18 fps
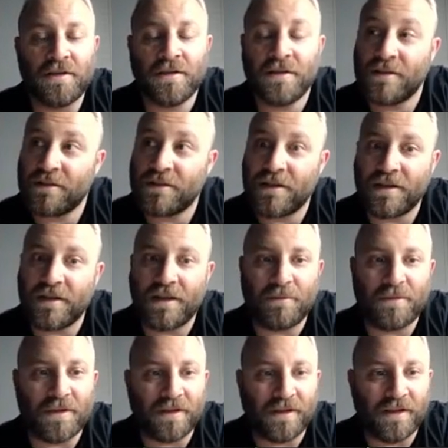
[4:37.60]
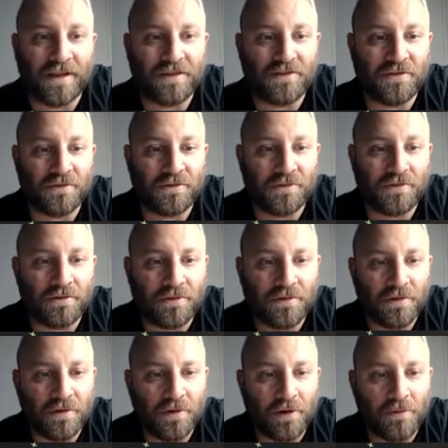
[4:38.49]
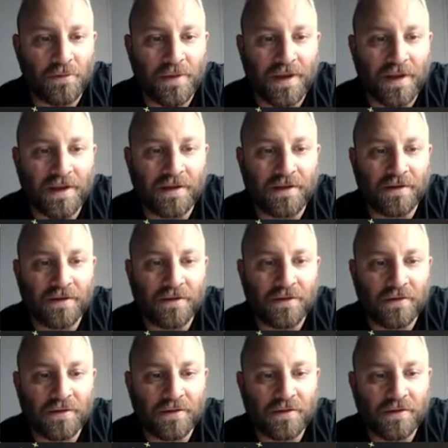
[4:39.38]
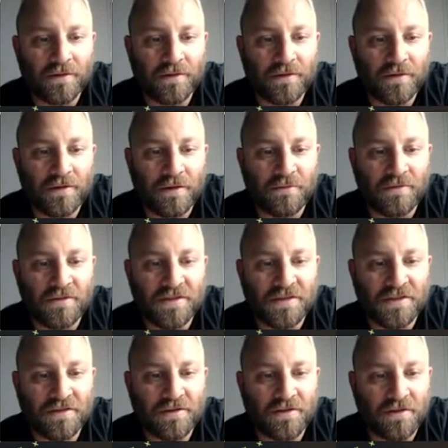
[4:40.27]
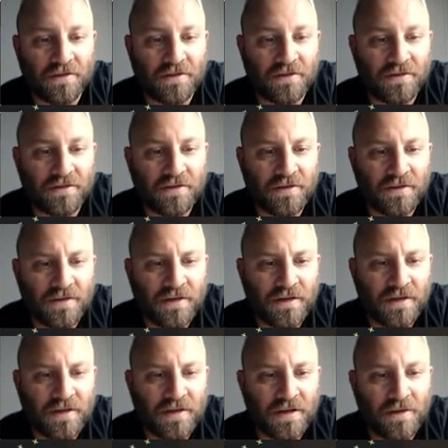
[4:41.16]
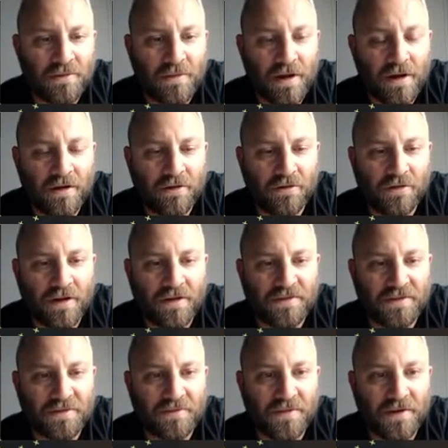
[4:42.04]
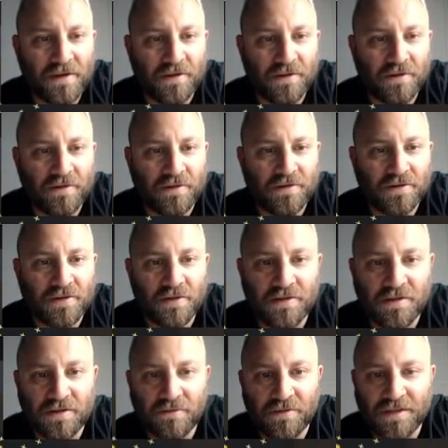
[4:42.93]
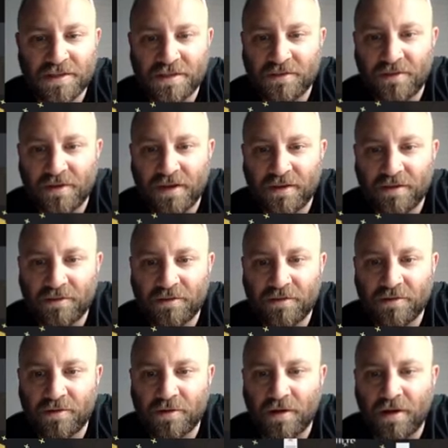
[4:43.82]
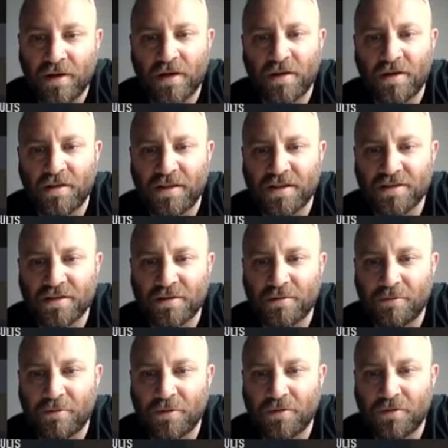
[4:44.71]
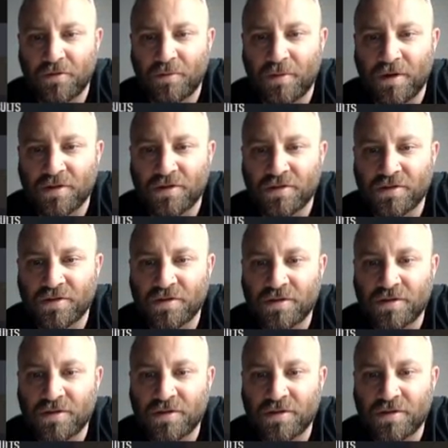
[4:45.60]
It's going to give me a link to old mate. We just got Kamara, could have some value. Stonesy, what's his value? I don't think it's going to work too much.